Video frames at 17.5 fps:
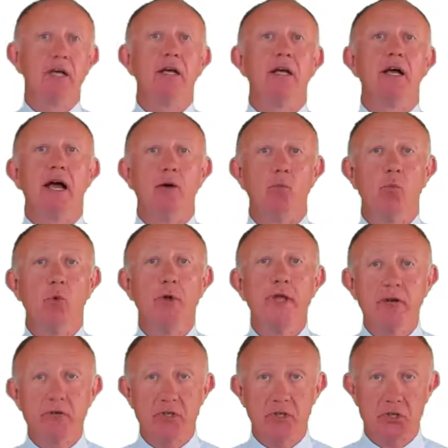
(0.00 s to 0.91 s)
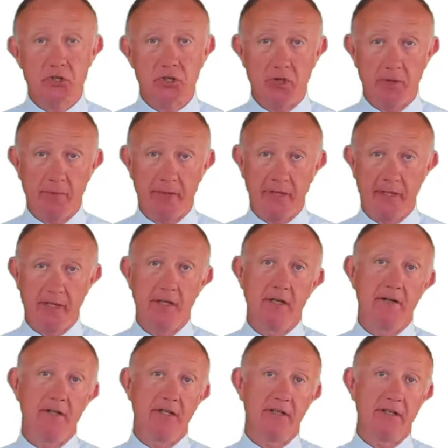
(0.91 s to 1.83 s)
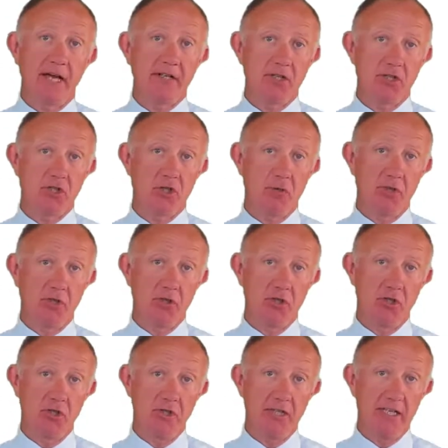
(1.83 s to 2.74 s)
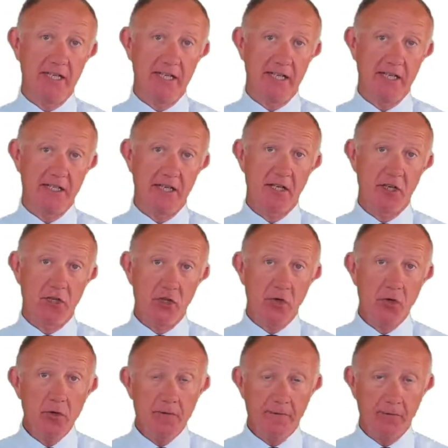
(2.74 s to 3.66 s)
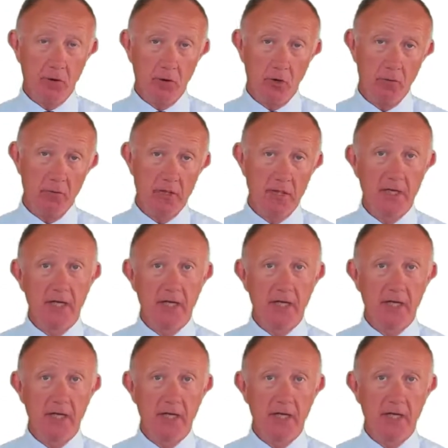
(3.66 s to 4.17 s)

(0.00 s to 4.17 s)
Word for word: And we are assuming that that distribution is uniform,